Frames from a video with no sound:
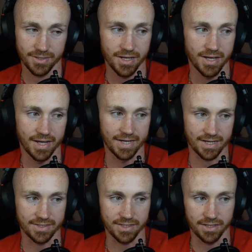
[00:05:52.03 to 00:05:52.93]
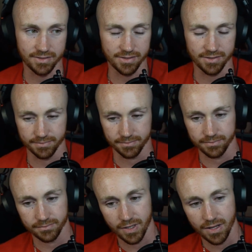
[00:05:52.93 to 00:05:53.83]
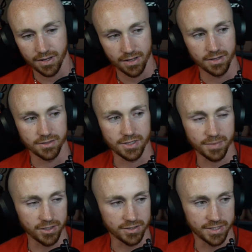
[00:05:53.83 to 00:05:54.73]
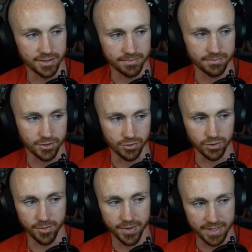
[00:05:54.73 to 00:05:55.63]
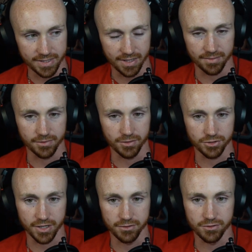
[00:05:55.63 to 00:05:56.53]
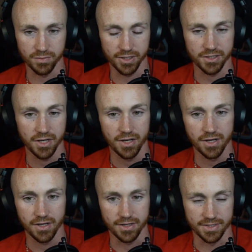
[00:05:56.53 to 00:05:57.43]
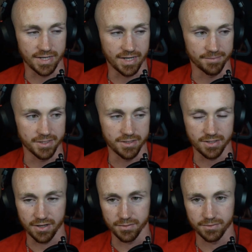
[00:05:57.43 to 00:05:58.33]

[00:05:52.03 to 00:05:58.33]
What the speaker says: And that's how I stay consistent. So that's my little tip. Just do a little bit at a time. Don't try to do too much because it's not going to be sustainable.